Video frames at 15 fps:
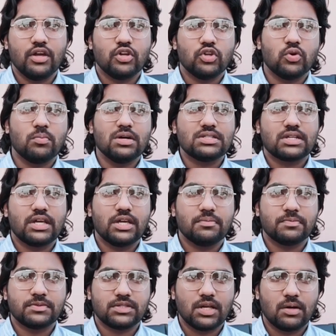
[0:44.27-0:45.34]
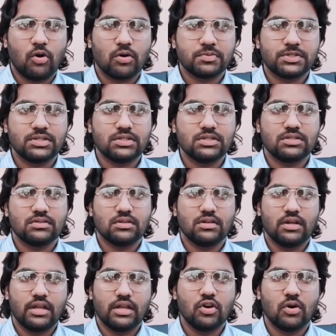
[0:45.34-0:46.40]
you must keep some options
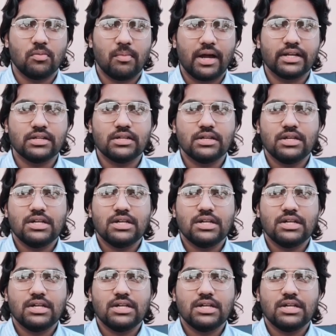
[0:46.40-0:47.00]
in your mind,